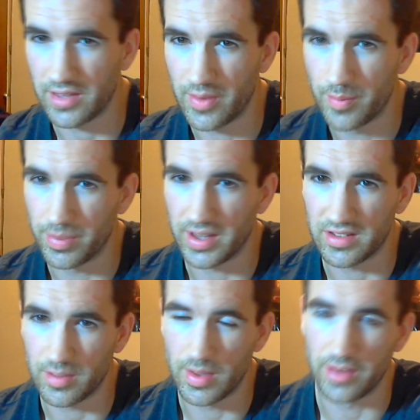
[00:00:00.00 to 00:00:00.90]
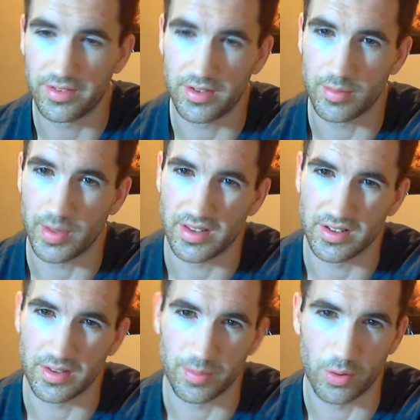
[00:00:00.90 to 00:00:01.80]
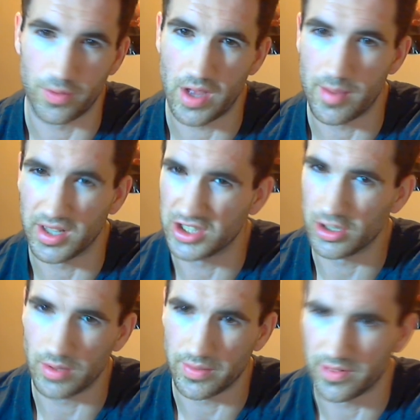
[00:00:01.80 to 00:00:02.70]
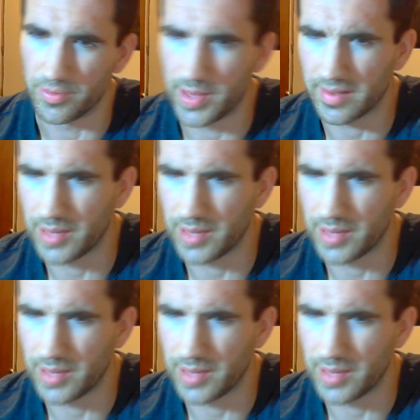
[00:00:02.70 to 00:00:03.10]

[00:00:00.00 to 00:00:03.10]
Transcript: If I'm playing something else, the profile might show a different spec.